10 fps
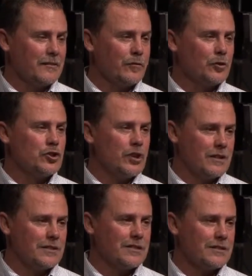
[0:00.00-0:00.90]
for
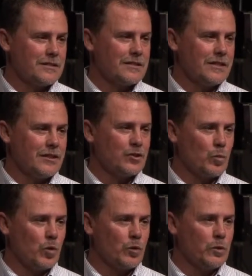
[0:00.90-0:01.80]
justice in this
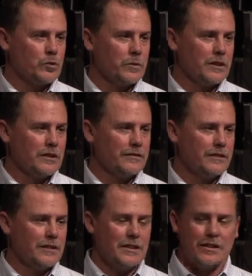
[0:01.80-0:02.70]
world in which we live?
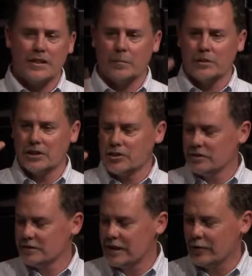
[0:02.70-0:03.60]
God bless
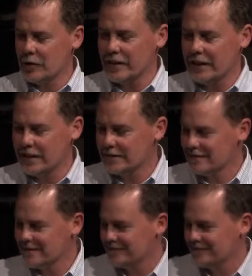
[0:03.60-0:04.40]
you. Have a great day.